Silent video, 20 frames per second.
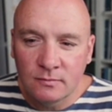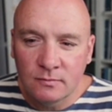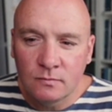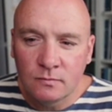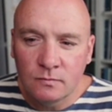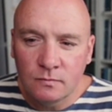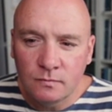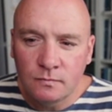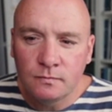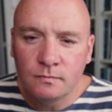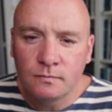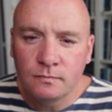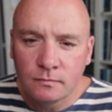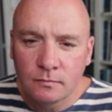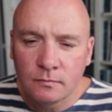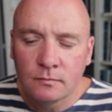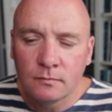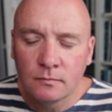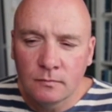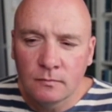
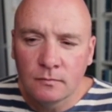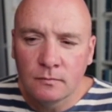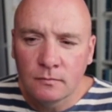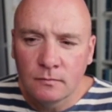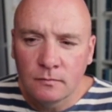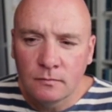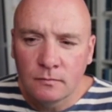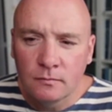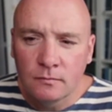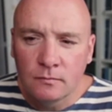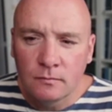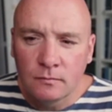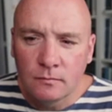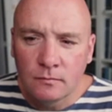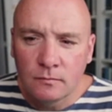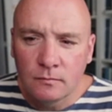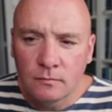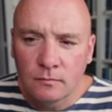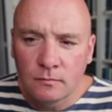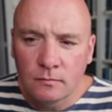
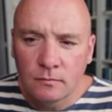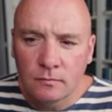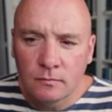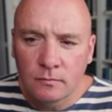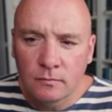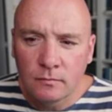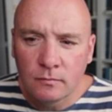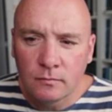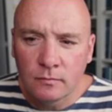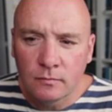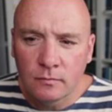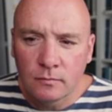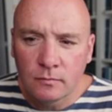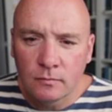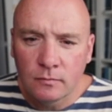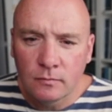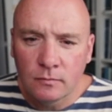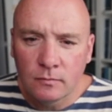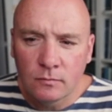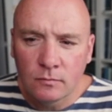
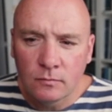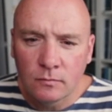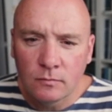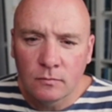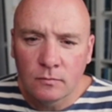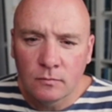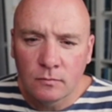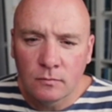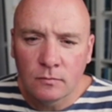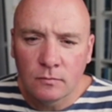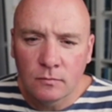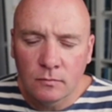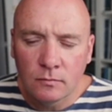The person shown says nothing.